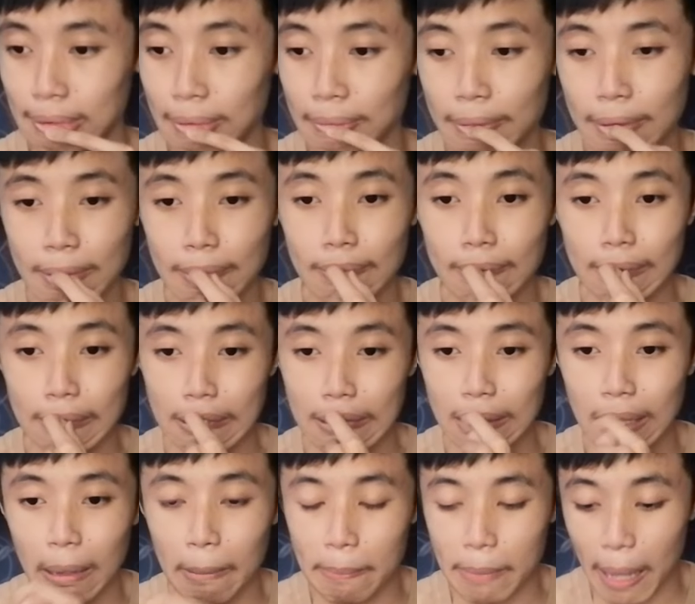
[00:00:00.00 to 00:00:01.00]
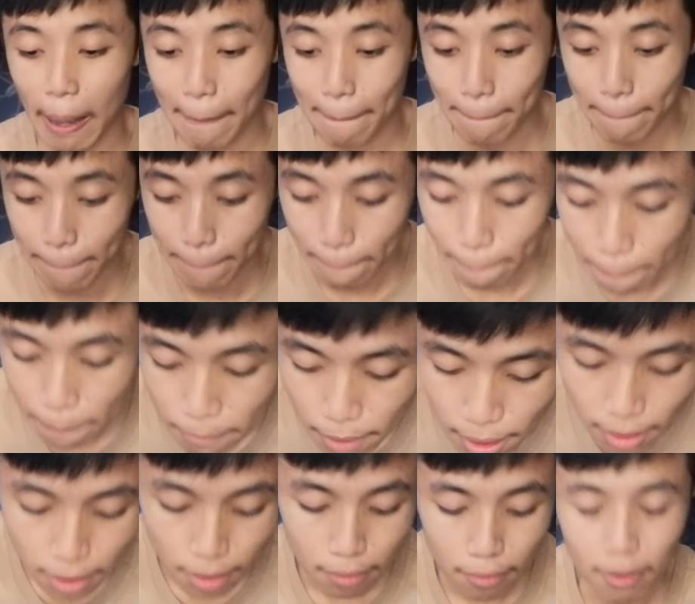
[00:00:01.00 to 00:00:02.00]
I really, really love them.
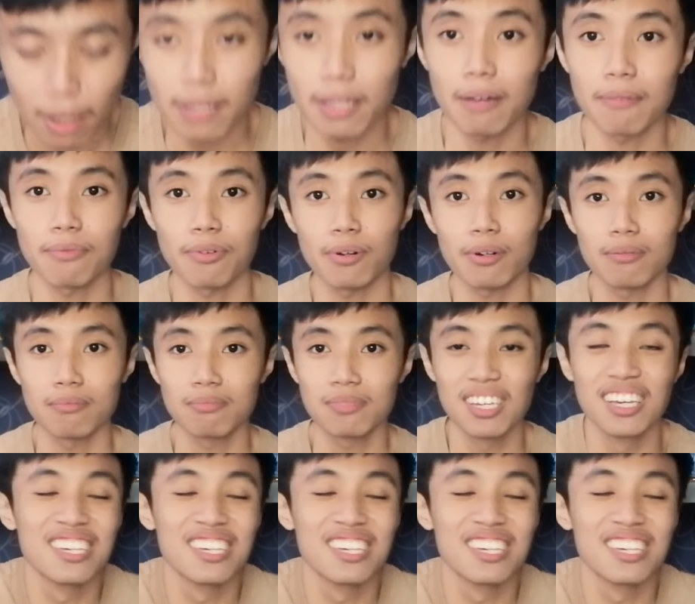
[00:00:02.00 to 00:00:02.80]
Whatever.